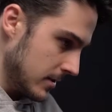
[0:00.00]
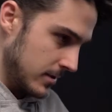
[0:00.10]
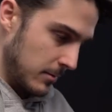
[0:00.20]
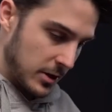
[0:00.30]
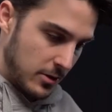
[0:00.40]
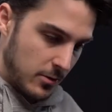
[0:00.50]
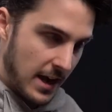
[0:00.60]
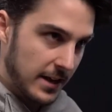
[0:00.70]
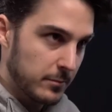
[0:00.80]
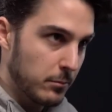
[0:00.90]
So I'm going to go
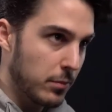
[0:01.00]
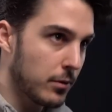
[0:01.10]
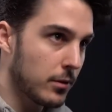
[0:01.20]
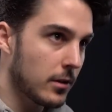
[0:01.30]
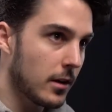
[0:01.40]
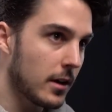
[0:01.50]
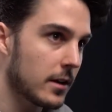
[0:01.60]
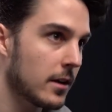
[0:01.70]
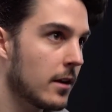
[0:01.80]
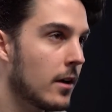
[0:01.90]
ahead and
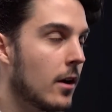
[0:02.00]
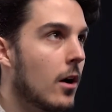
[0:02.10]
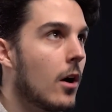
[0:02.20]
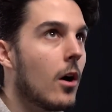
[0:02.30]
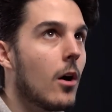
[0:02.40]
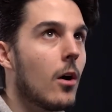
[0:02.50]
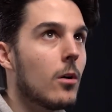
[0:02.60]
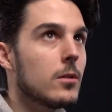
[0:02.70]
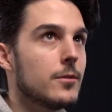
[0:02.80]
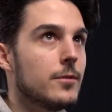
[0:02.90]
plug
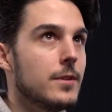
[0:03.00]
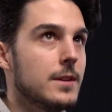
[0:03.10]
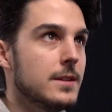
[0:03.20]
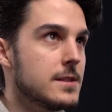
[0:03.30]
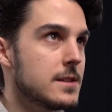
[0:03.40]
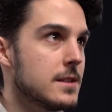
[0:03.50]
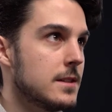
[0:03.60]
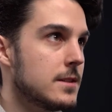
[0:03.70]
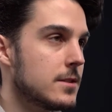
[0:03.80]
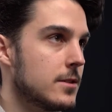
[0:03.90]
all of these
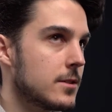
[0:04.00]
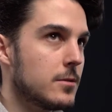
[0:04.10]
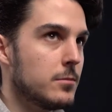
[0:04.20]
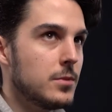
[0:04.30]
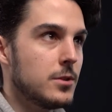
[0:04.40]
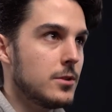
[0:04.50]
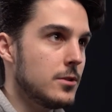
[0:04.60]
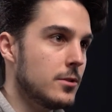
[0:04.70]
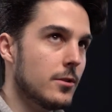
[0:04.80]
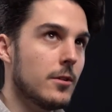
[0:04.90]
into the
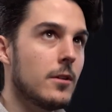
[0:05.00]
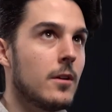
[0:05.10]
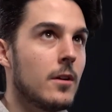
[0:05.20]
computer.